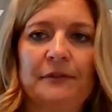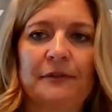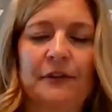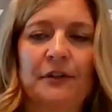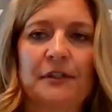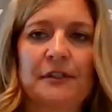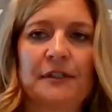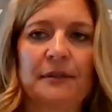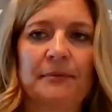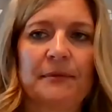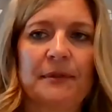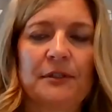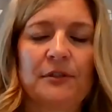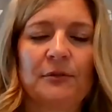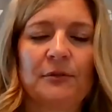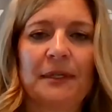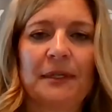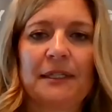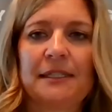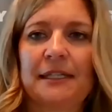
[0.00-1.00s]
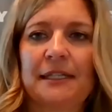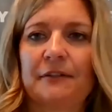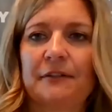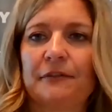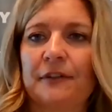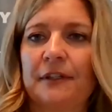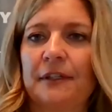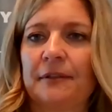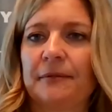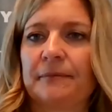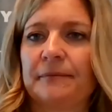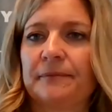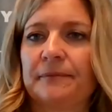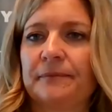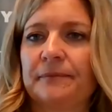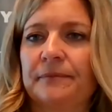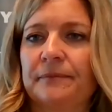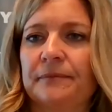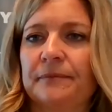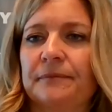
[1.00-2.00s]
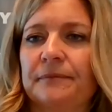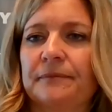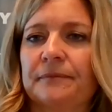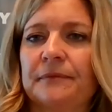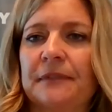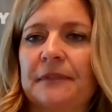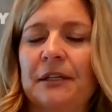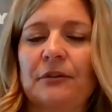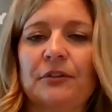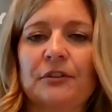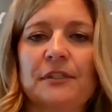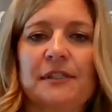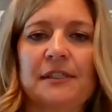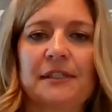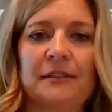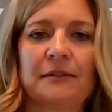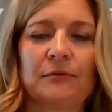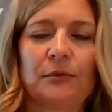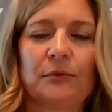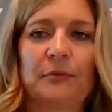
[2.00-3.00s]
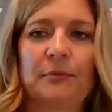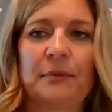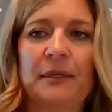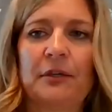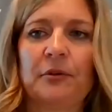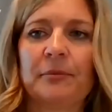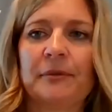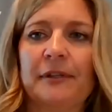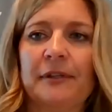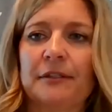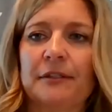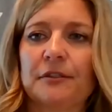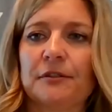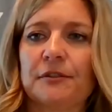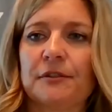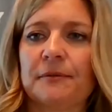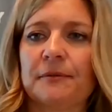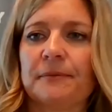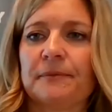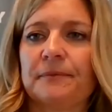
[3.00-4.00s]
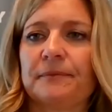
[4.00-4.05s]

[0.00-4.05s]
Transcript: as far as, I'm assuming, identifying? How good is it with picoplanters?